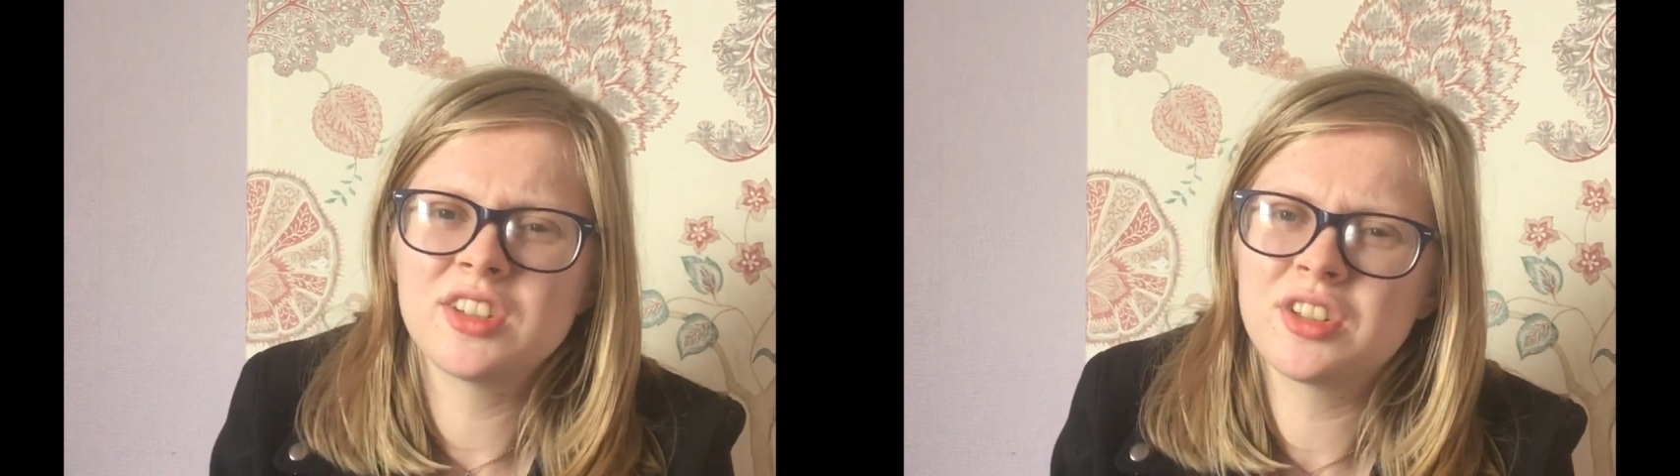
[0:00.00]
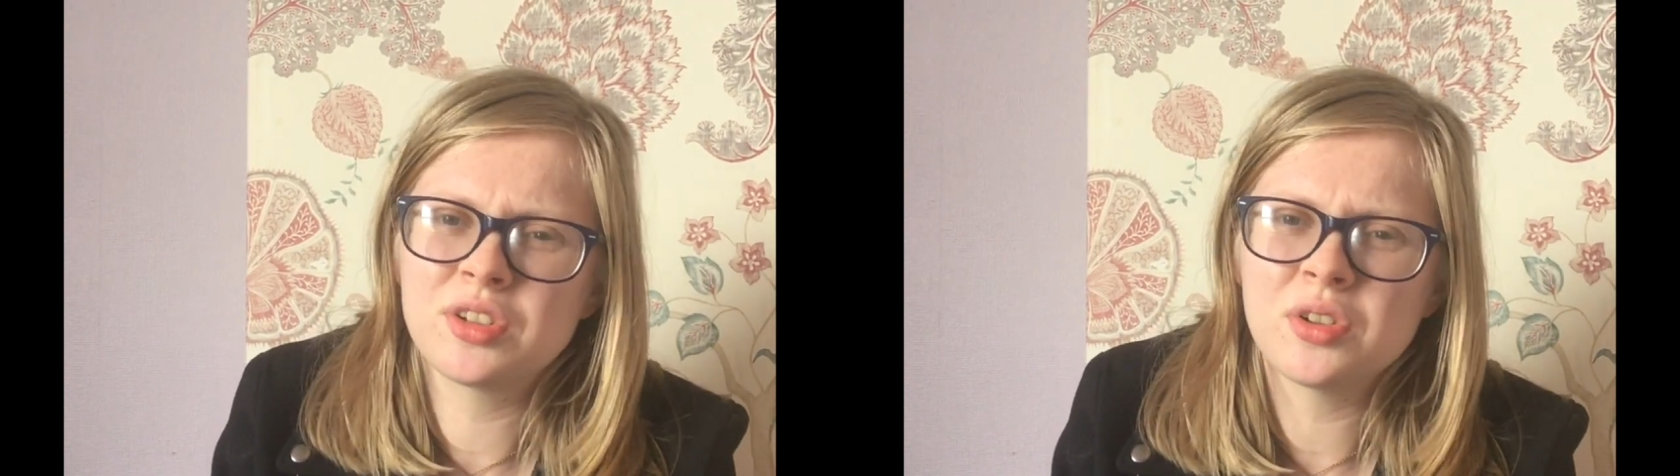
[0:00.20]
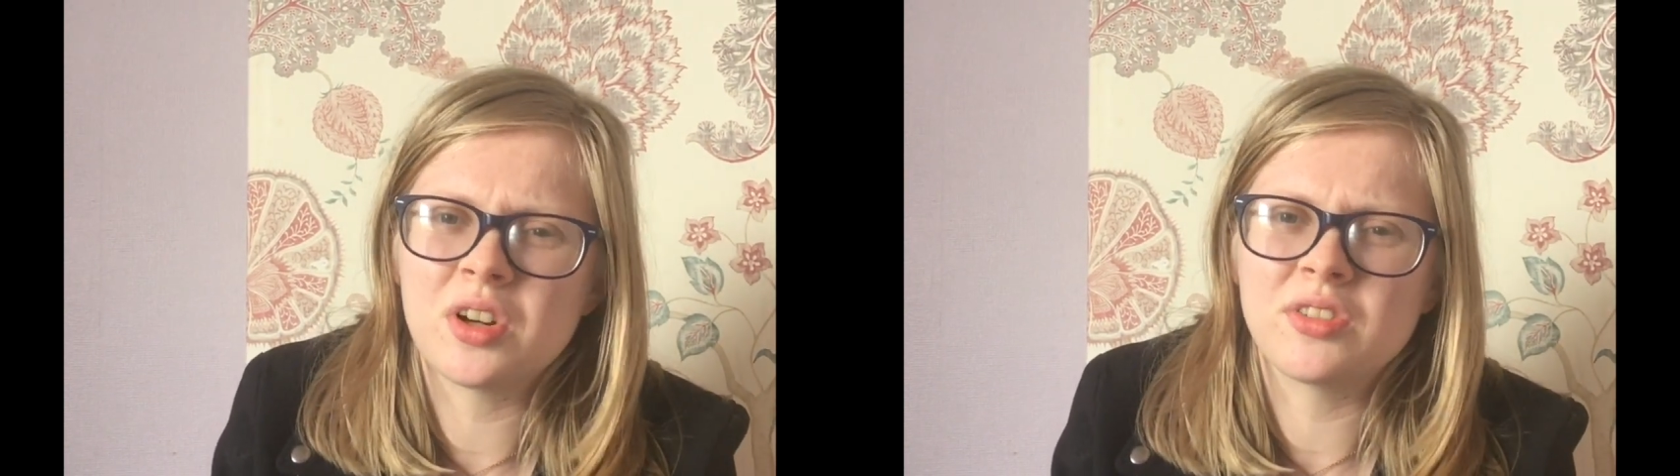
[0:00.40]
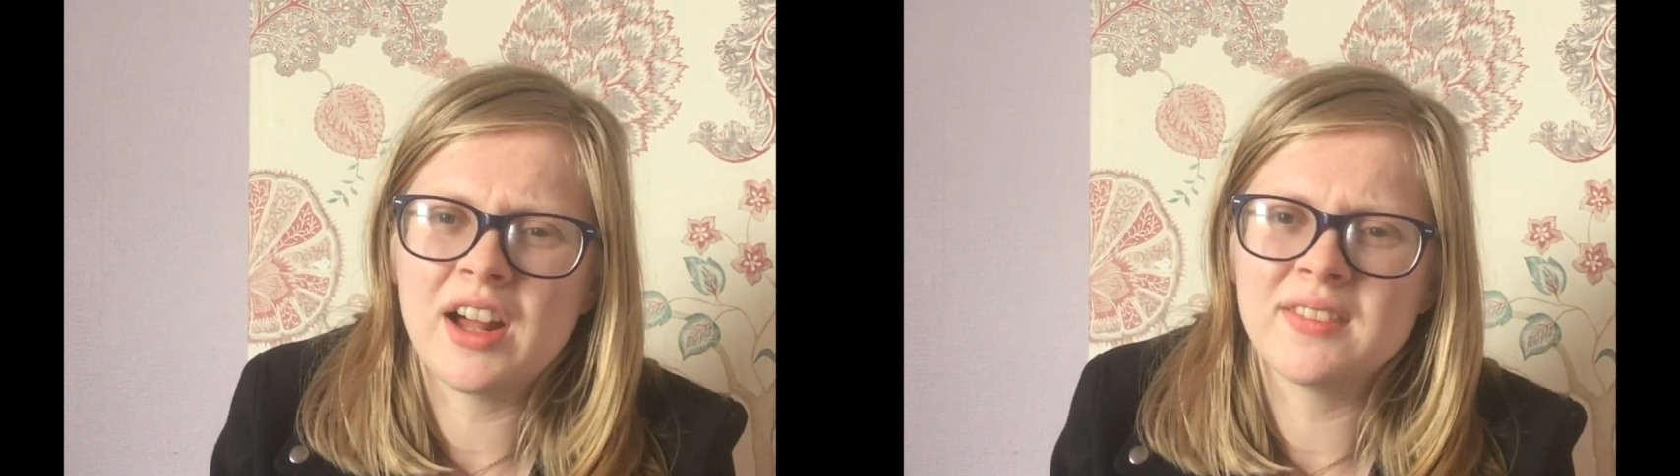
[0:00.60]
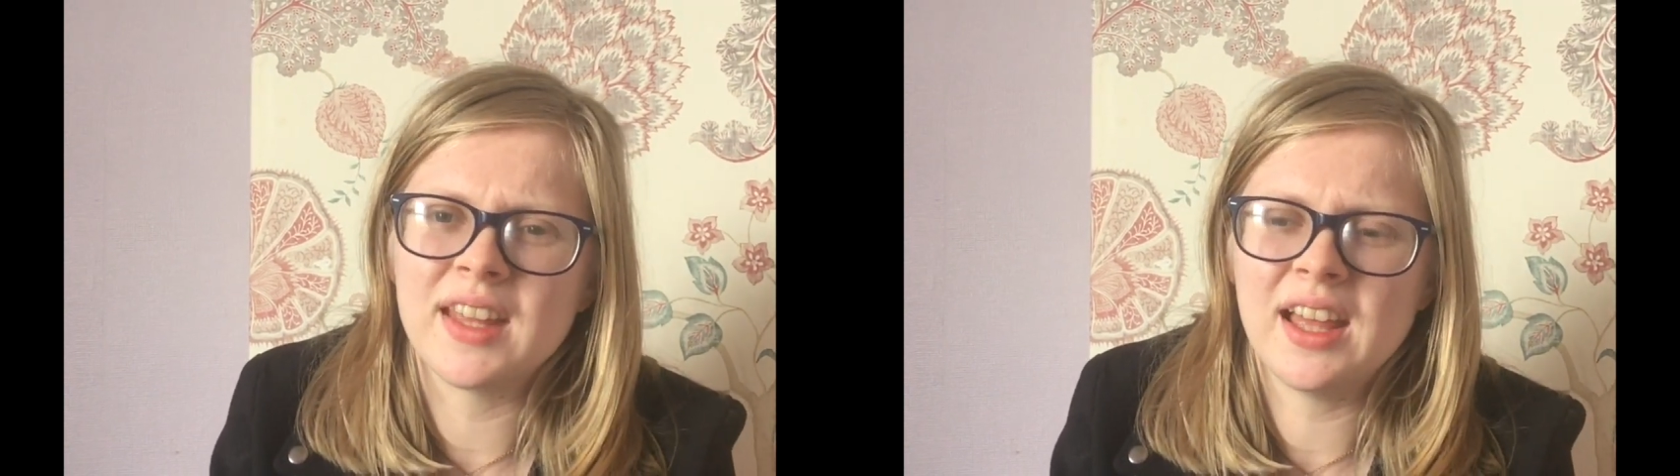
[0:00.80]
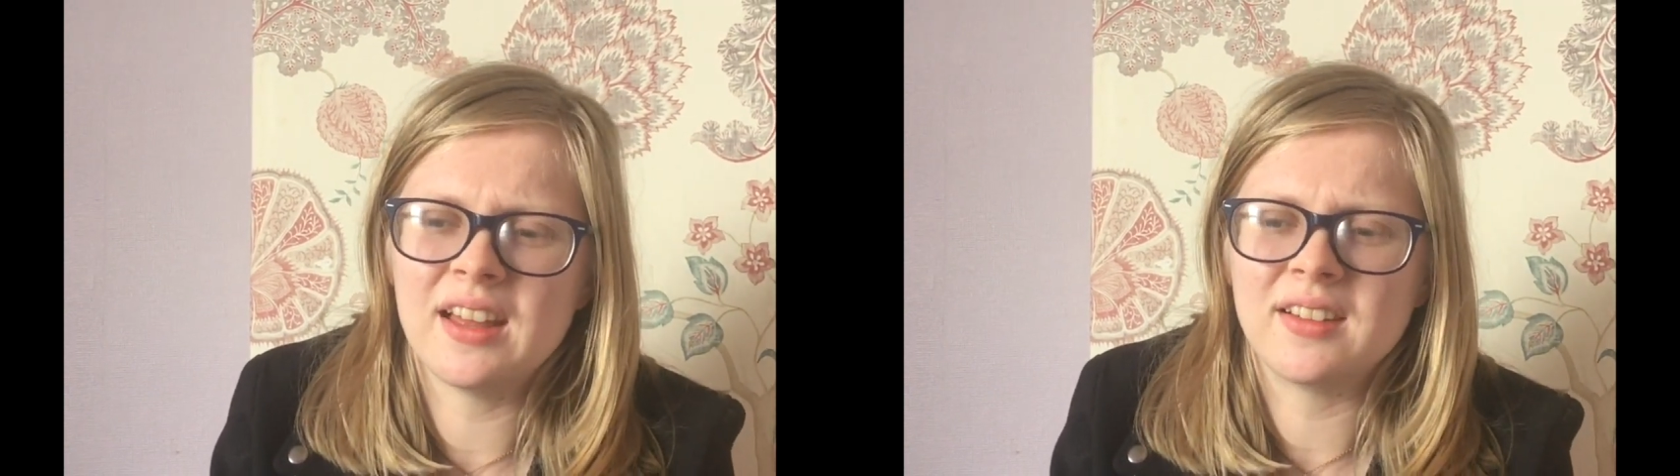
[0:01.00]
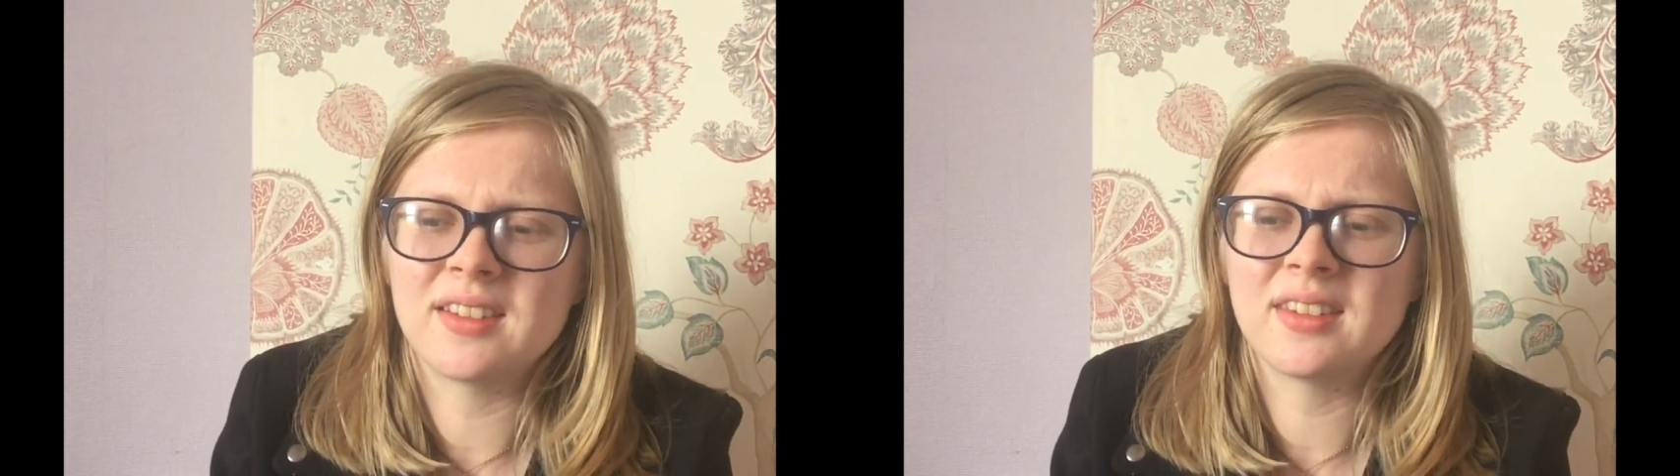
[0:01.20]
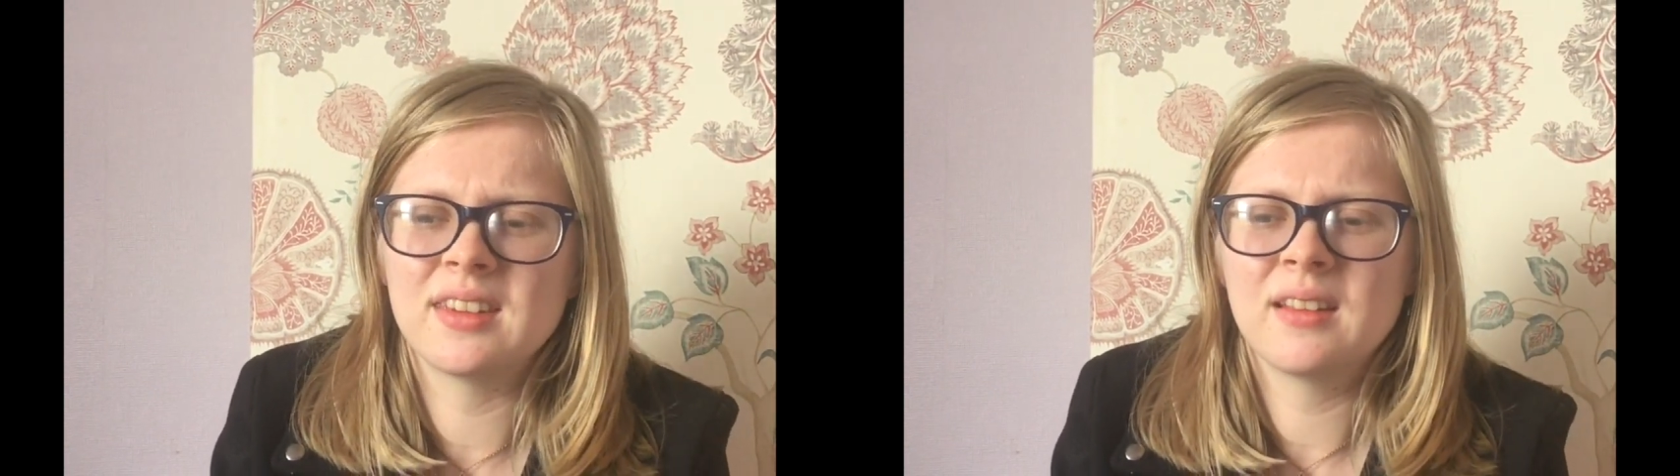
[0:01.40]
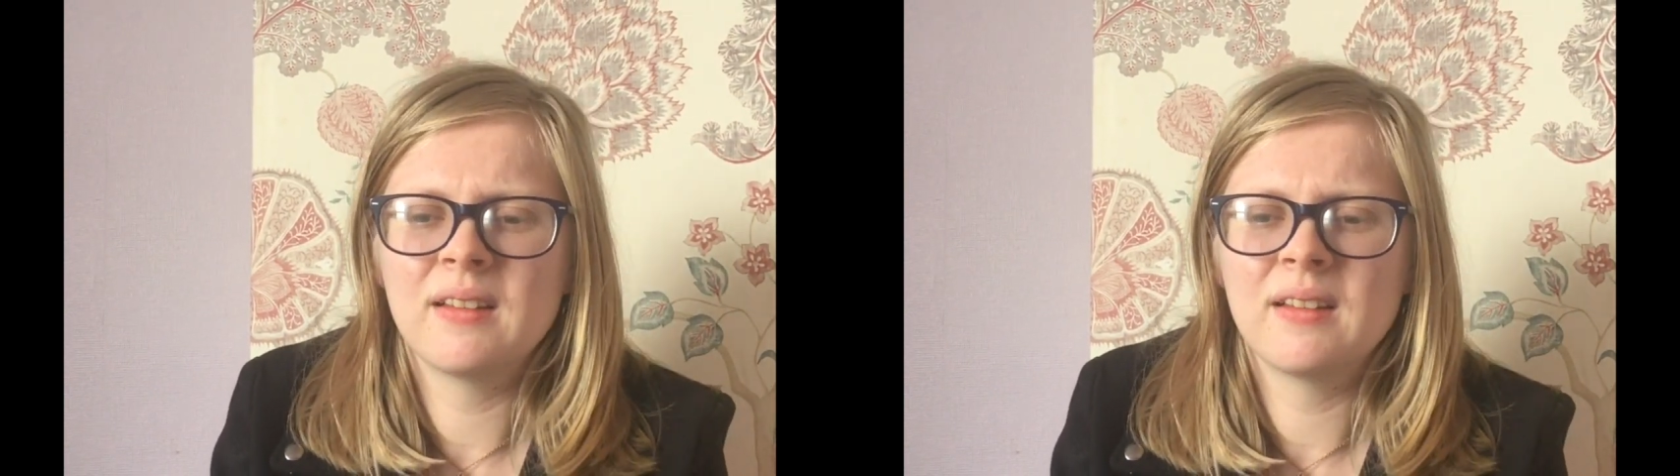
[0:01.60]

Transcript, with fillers: chore around the house.